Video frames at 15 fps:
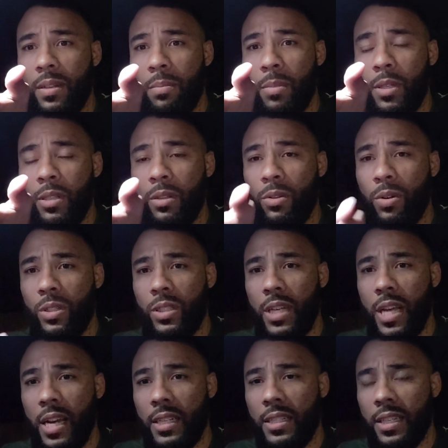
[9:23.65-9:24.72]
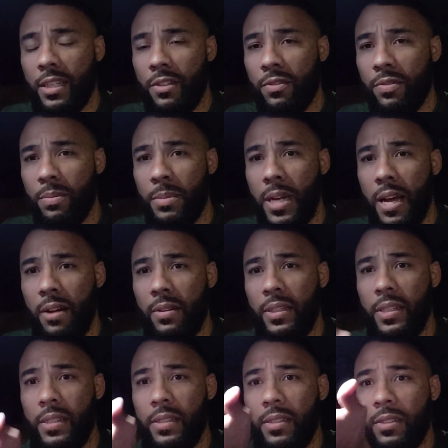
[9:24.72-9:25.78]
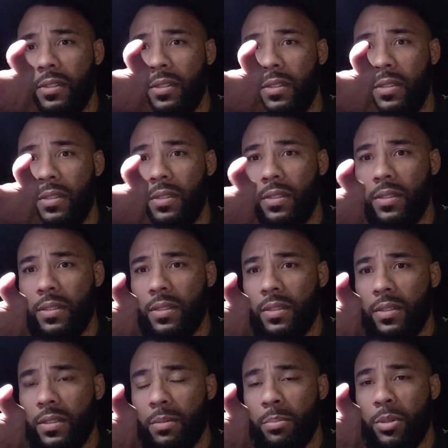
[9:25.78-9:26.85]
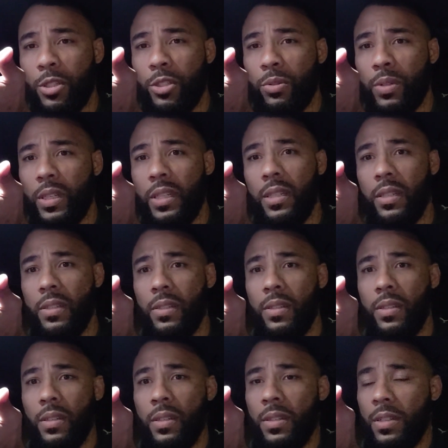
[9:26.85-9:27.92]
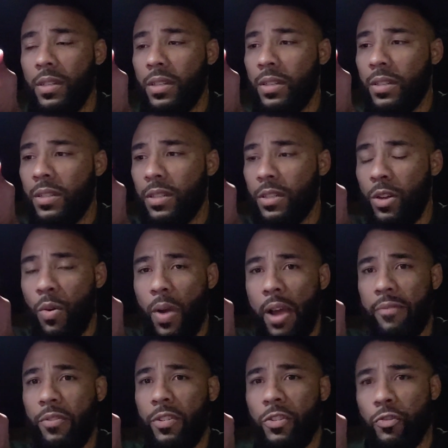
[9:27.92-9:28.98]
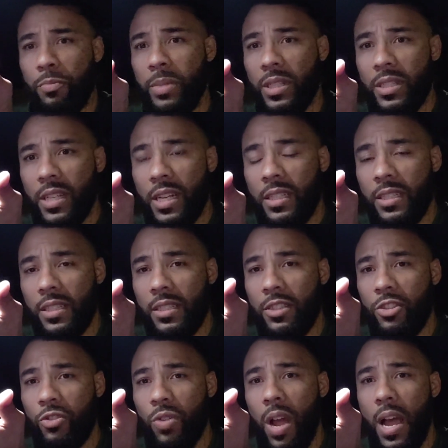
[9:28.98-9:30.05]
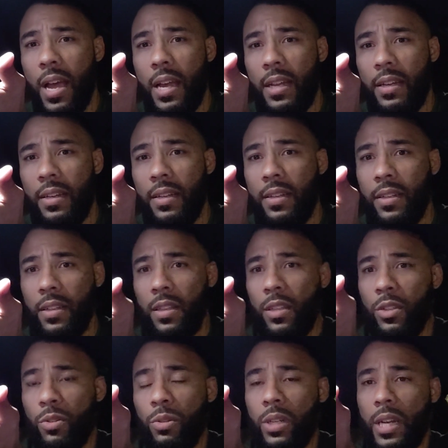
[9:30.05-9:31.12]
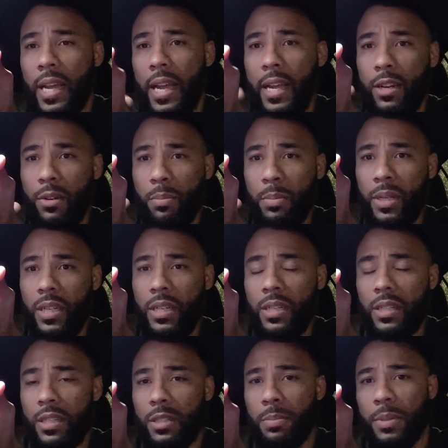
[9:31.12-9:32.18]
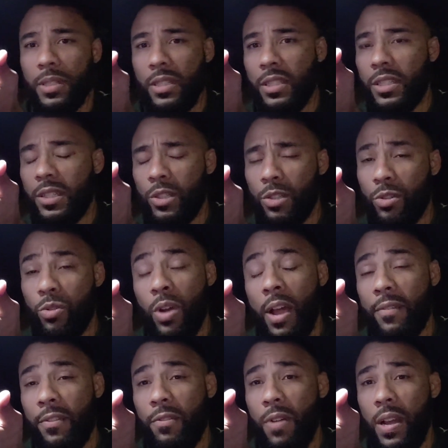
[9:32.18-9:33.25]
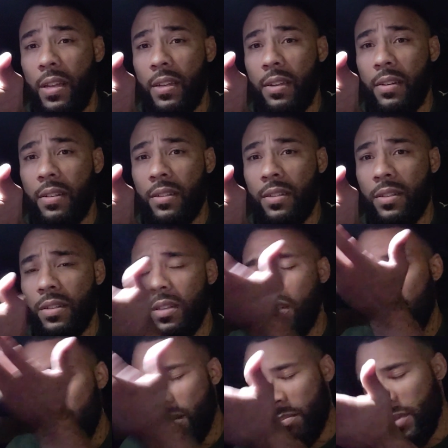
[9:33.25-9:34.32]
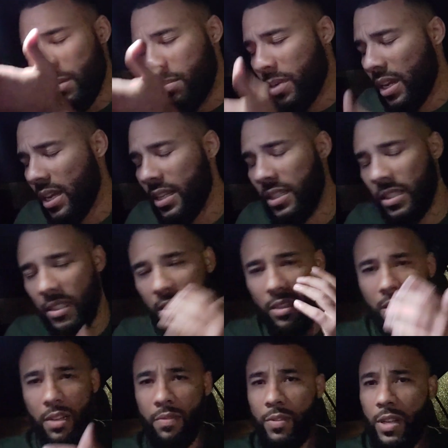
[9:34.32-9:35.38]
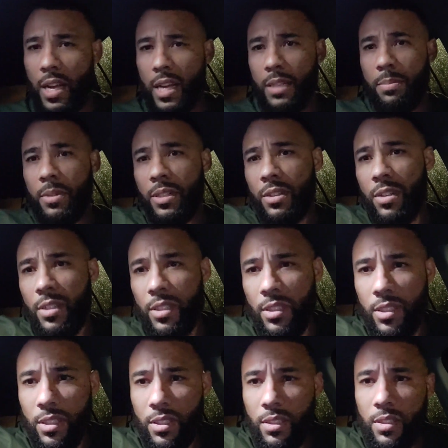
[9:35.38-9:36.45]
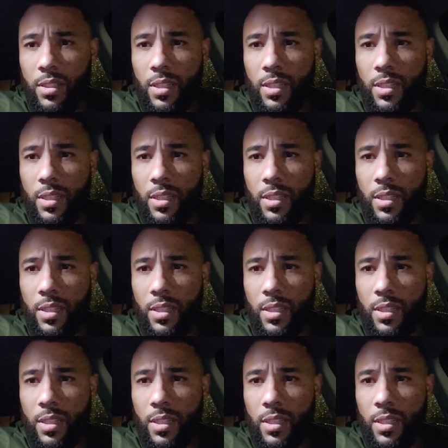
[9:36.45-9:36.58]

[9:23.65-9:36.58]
but the Lord's got to take you from down here to put you here to know after you've been tested and tried, you can handle being in this position and you'll have the right character. Be blessed. Love you guys. Be encouraged in Jesus'